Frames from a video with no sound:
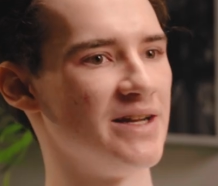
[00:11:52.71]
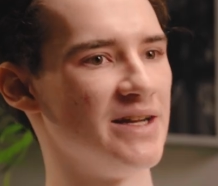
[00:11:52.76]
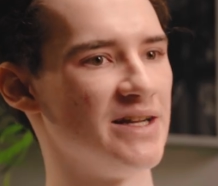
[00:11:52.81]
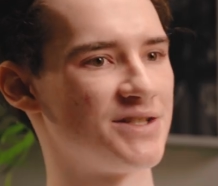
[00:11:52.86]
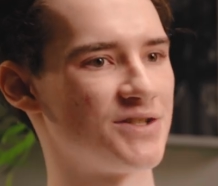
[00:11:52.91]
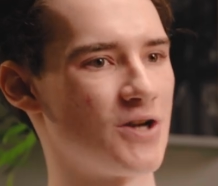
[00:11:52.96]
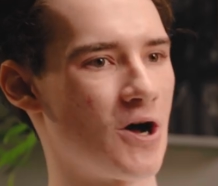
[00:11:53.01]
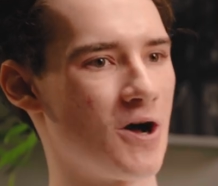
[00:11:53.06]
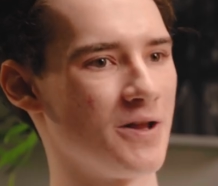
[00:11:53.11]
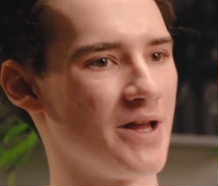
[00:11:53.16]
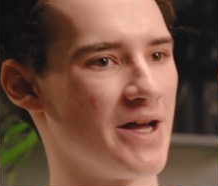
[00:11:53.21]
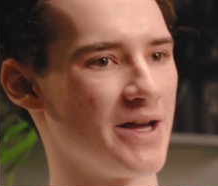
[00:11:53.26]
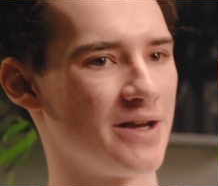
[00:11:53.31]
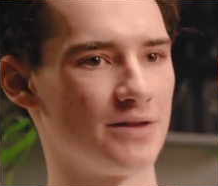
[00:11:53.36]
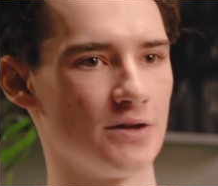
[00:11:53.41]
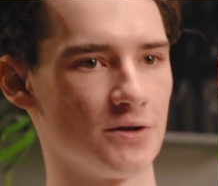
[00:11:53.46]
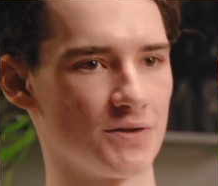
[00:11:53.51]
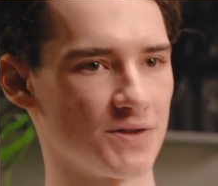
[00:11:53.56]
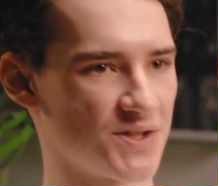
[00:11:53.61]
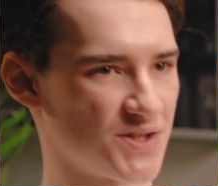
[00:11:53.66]
it's not
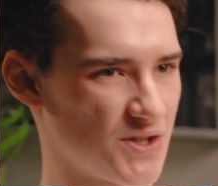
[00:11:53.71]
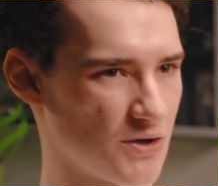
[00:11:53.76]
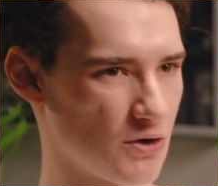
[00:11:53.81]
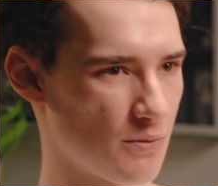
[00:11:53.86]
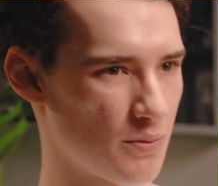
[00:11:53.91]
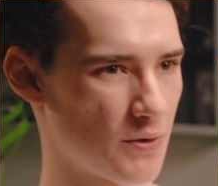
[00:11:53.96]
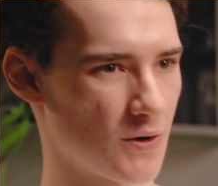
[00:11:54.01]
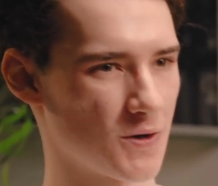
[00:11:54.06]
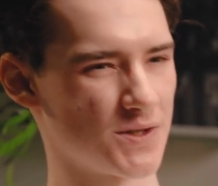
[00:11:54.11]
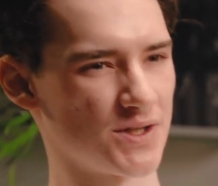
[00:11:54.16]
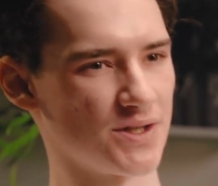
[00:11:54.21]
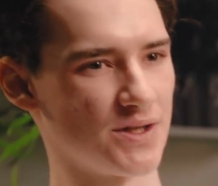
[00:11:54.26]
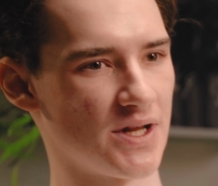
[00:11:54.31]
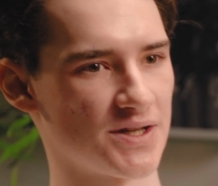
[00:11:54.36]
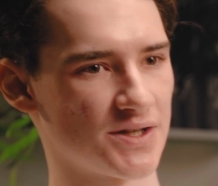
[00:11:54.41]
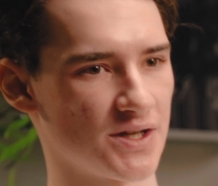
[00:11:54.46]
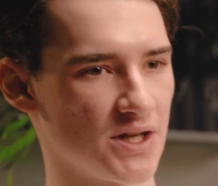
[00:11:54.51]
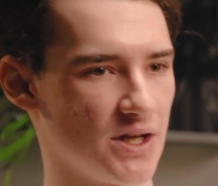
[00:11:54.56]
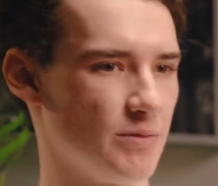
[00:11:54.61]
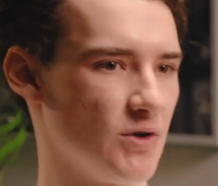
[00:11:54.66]
like there's a single person
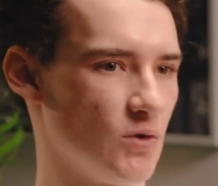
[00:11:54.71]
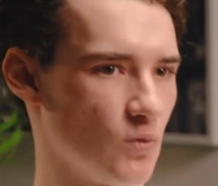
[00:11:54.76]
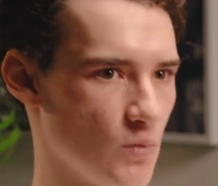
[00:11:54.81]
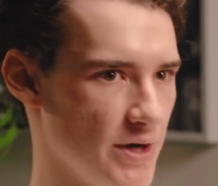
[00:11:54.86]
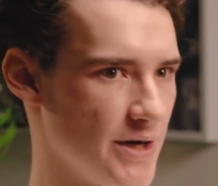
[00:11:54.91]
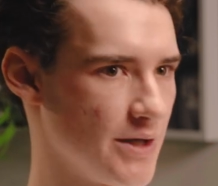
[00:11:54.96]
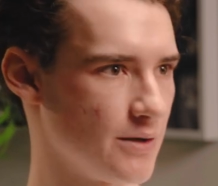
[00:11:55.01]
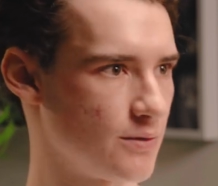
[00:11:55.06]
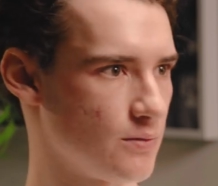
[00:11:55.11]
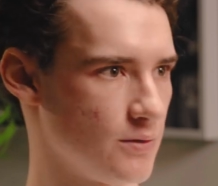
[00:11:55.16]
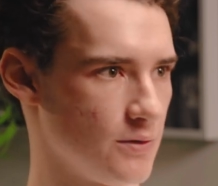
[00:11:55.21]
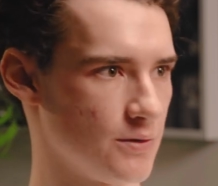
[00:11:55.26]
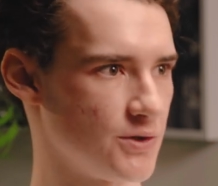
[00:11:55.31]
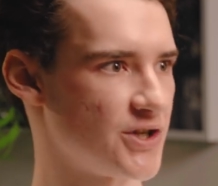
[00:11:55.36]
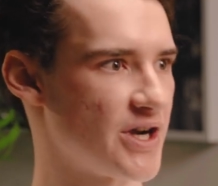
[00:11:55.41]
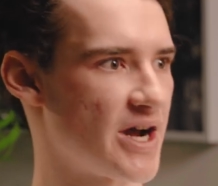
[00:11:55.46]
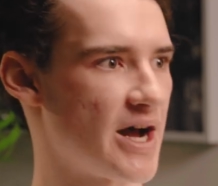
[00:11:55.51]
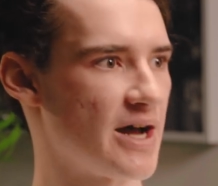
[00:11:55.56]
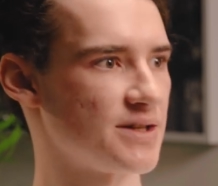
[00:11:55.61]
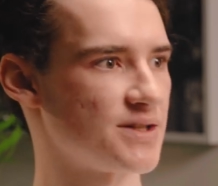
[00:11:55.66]
that's going to be reading through your
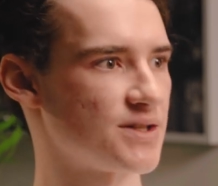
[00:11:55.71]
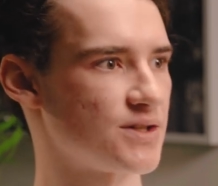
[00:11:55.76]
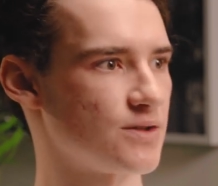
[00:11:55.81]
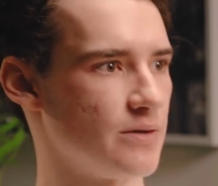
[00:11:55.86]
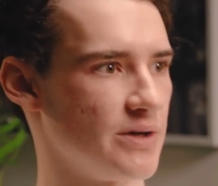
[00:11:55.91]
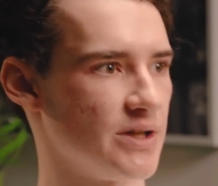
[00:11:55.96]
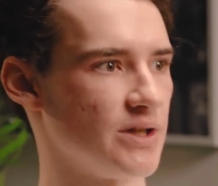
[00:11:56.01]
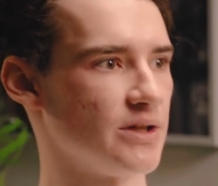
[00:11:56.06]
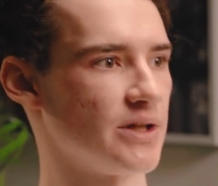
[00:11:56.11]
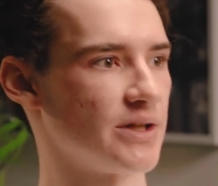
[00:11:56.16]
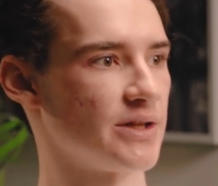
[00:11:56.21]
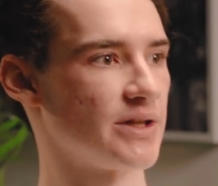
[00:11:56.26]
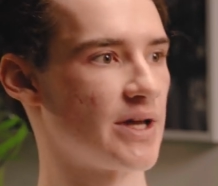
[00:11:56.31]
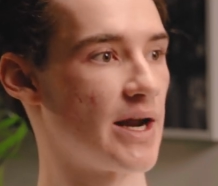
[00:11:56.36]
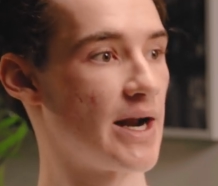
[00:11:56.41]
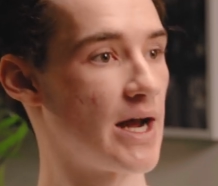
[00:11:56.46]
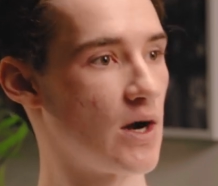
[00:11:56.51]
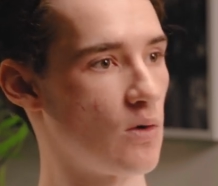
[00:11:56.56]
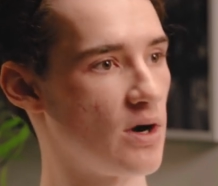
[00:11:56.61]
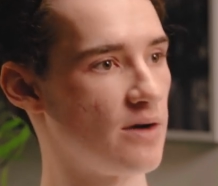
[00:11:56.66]
chats or anything like
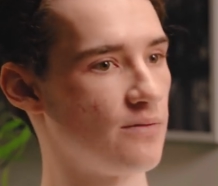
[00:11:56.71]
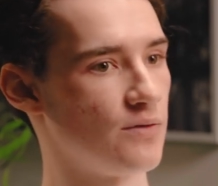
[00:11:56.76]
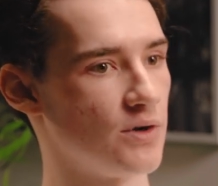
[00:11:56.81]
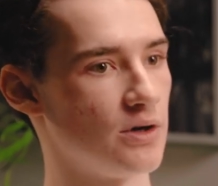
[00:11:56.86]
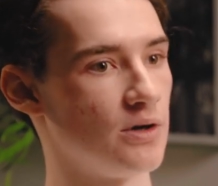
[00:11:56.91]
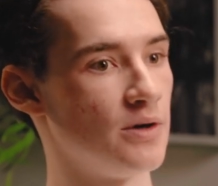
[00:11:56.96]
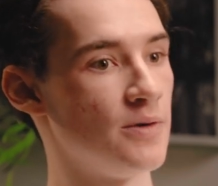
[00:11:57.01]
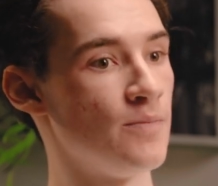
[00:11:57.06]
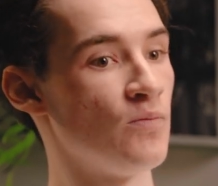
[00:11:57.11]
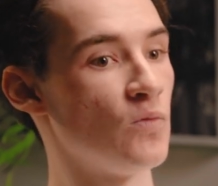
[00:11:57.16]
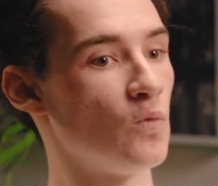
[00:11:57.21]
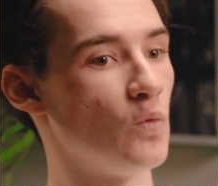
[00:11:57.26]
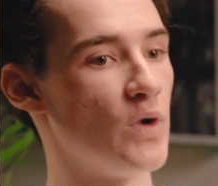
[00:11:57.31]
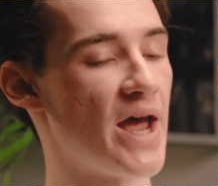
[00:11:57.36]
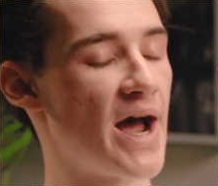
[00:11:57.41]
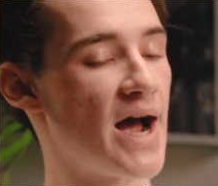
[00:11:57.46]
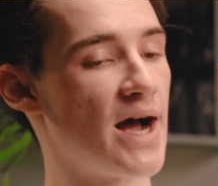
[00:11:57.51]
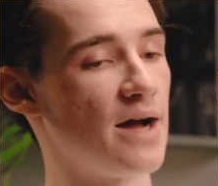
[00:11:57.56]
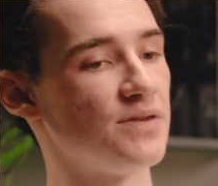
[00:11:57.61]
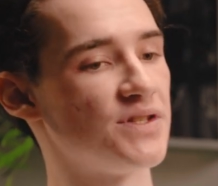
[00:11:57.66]
that. However, we
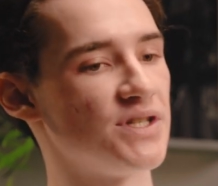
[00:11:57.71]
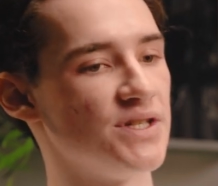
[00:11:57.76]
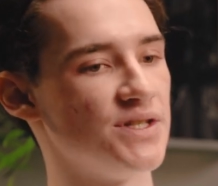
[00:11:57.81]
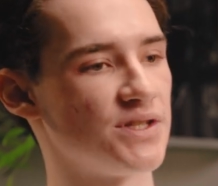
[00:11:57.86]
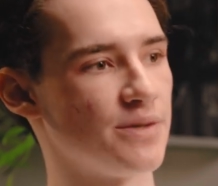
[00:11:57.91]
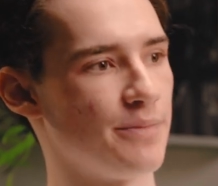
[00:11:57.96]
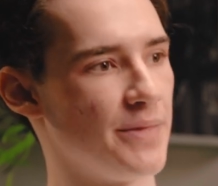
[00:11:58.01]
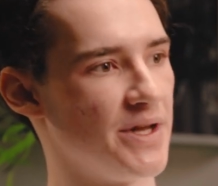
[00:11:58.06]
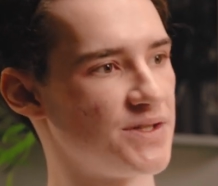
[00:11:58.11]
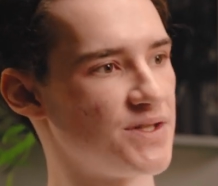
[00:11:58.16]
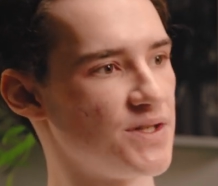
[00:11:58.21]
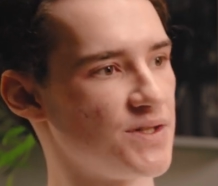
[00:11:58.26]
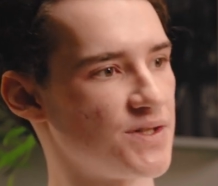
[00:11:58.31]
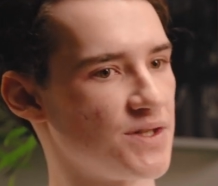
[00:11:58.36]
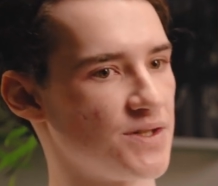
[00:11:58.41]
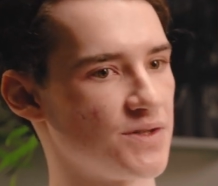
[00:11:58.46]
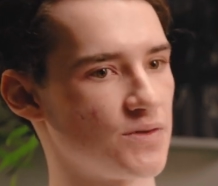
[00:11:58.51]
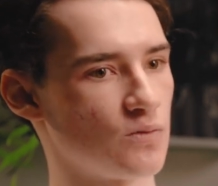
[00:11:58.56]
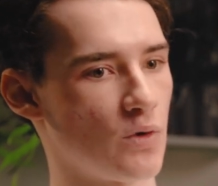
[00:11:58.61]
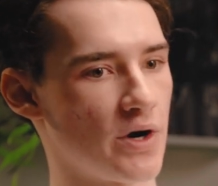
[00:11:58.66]
have seen some
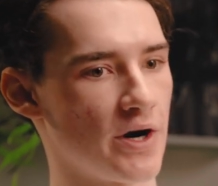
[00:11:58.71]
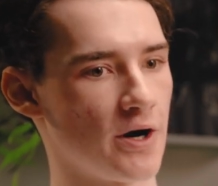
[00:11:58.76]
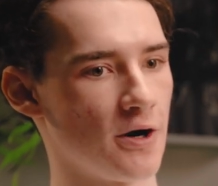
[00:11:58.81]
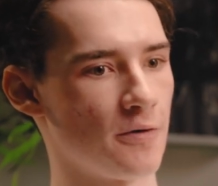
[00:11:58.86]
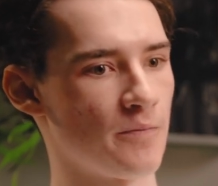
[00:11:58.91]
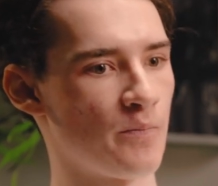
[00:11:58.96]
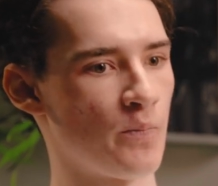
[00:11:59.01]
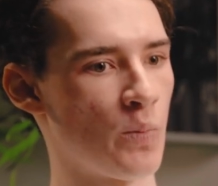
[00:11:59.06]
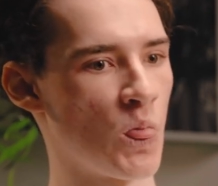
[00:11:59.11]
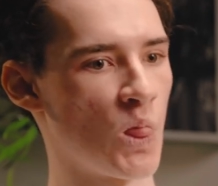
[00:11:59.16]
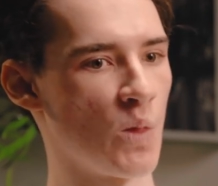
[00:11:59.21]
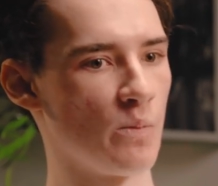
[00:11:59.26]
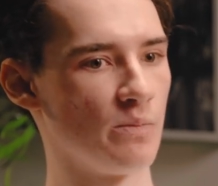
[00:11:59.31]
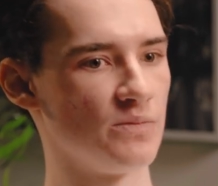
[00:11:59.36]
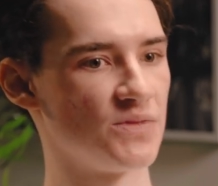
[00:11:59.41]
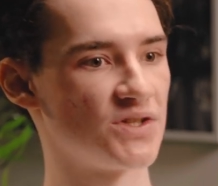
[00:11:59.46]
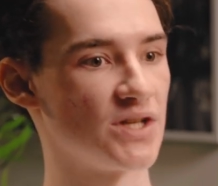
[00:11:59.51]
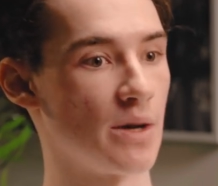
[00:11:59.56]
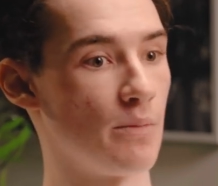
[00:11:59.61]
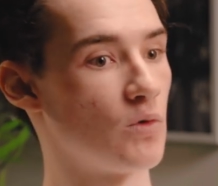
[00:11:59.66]
instances where
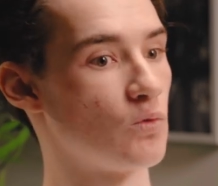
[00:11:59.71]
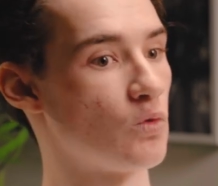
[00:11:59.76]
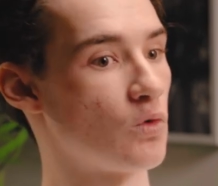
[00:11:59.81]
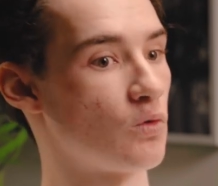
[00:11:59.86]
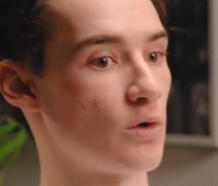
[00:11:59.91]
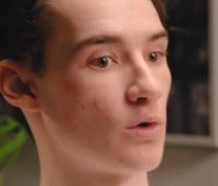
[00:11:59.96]
someone will